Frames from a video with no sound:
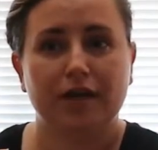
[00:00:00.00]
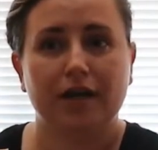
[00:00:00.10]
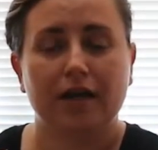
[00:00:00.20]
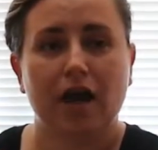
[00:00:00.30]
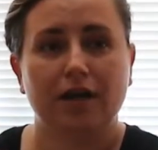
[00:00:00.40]

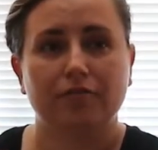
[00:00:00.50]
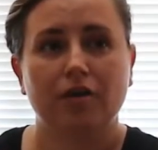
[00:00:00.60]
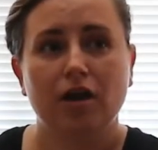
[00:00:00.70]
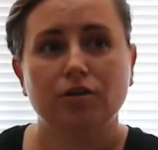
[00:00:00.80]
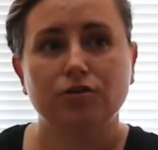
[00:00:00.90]
kind of
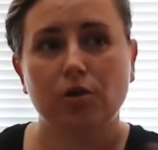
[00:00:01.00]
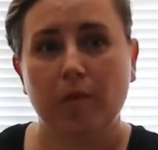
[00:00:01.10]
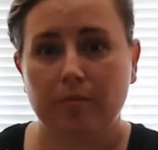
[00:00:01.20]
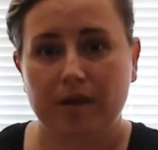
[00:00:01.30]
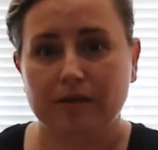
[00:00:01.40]
took
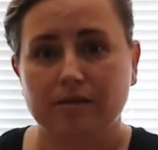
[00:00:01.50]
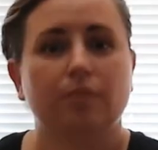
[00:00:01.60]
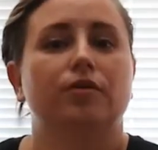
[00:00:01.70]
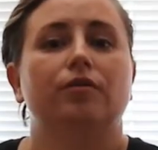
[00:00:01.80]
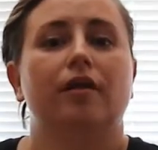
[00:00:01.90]
my
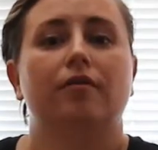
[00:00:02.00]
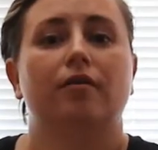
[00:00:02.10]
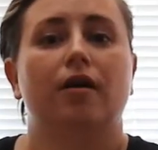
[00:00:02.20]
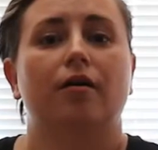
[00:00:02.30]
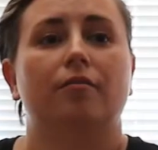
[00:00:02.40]

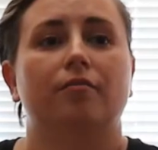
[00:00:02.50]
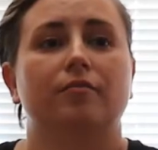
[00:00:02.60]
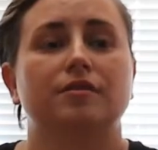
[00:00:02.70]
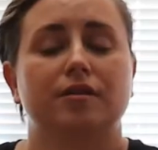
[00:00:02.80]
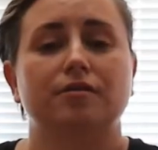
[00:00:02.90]
BSW
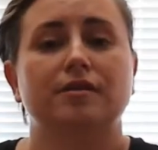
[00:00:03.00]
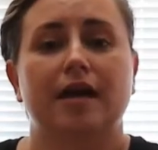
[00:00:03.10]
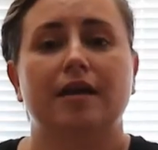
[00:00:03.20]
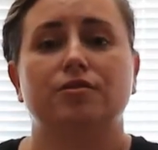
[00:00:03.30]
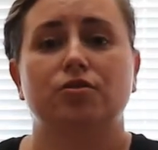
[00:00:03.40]
skill
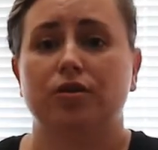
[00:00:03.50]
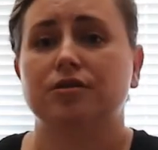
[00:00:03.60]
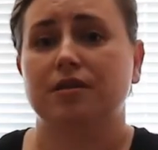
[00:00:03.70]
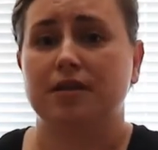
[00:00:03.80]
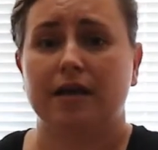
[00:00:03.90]
set and took it
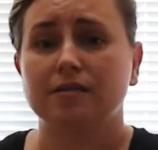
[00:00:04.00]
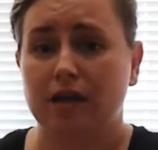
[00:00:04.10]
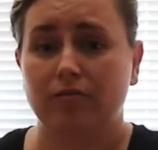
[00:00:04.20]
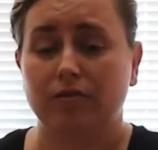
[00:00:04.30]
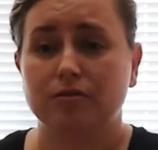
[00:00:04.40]
to the next
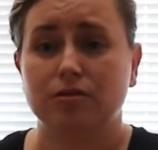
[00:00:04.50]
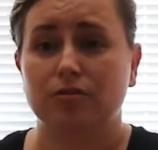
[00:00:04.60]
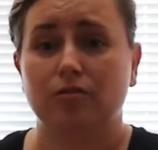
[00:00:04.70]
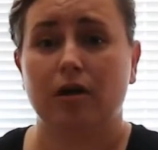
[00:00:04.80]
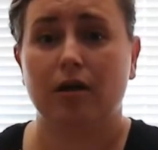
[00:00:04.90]
level,
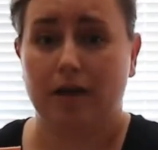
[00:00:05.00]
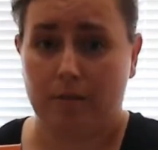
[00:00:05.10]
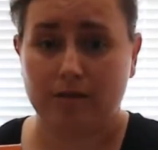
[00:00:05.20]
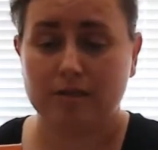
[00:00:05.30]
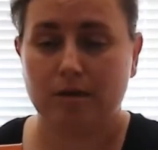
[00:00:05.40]
to an
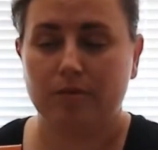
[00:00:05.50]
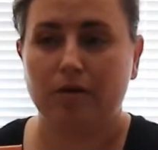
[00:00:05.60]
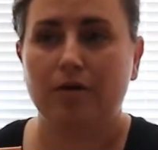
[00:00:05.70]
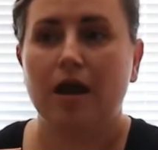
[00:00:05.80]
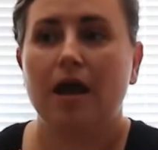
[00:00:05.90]

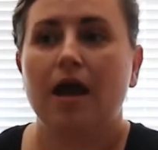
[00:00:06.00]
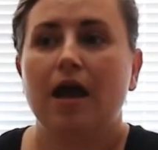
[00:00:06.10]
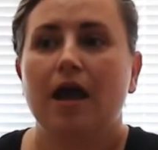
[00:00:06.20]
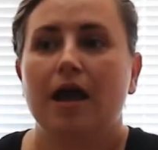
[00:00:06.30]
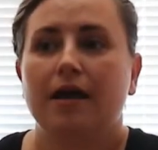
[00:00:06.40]
MSW.
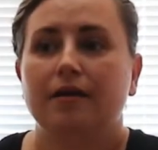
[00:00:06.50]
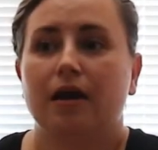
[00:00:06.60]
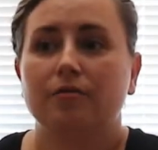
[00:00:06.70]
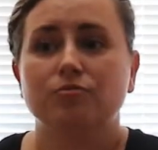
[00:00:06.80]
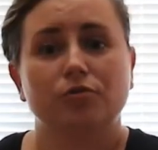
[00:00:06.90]
And
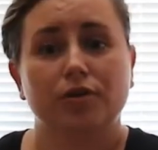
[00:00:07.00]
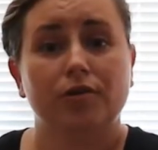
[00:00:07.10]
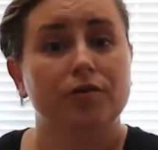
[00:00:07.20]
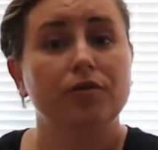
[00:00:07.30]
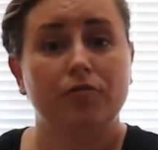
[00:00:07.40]
I was really,
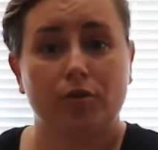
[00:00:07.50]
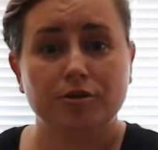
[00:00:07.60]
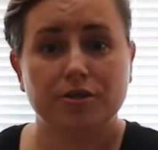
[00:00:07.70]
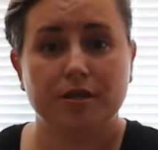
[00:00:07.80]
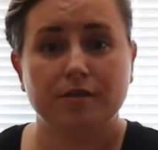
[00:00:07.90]
really
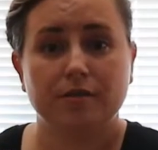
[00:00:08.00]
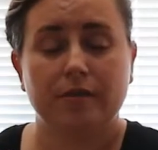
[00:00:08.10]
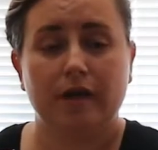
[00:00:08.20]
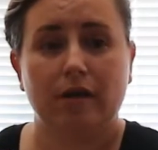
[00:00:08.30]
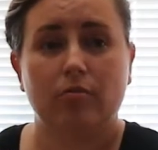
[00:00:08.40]
fortunate to
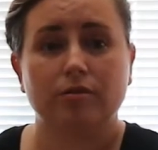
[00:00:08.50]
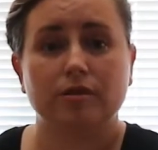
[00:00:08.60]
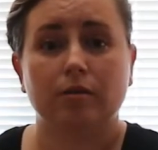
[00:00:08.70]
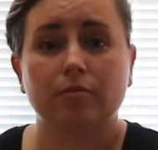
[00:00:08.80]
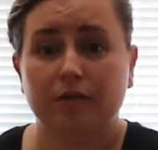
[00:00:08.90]
be able to
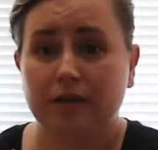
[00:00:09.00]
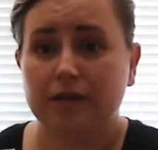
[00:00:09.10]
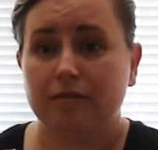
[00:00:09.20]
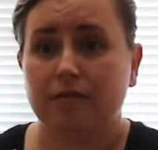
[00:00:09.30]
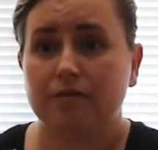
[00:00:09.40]

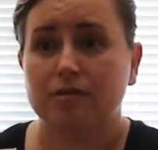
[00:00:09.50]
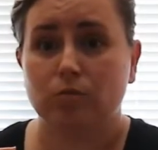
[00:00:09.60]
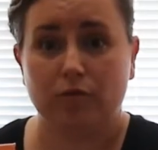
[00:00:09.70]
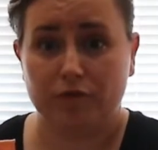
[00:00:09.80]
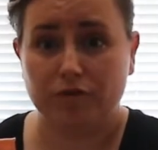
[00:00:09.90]
complete the
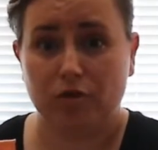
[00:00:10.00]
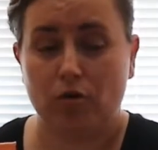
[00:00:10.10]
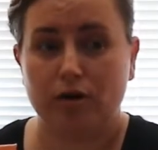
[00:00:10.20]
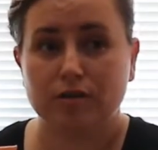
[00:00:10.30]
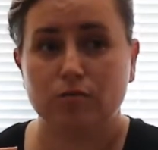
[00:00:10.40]
supervision
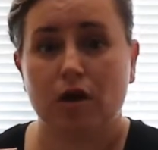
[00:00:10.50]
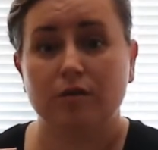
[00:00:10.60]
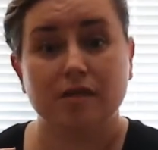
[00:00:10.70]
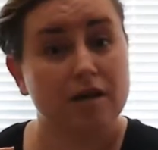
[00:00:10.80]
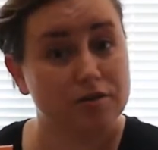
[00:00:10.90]
course while I
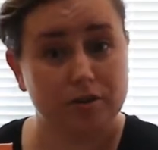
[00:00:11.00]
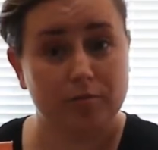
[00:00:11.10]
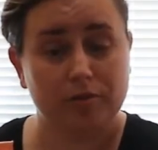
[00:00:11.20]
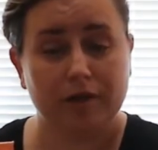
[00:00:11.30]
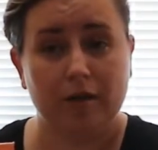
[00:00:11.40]
was actually
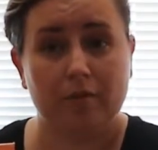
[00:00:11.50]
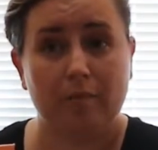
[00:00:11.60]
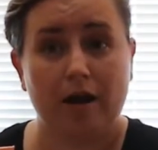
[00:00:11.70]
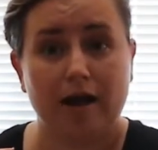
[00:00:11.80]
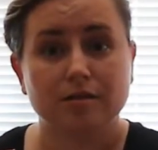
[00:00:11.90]
completing my
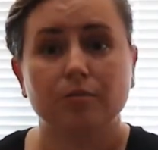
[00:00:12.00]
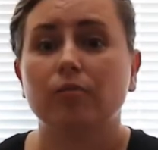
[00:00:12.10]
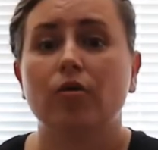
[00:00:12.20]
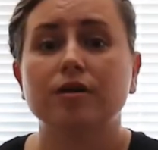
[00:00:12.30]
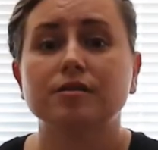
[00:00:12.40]

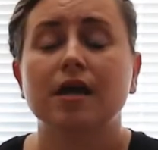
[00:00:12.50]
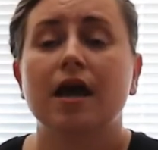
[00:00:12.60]
practicum course.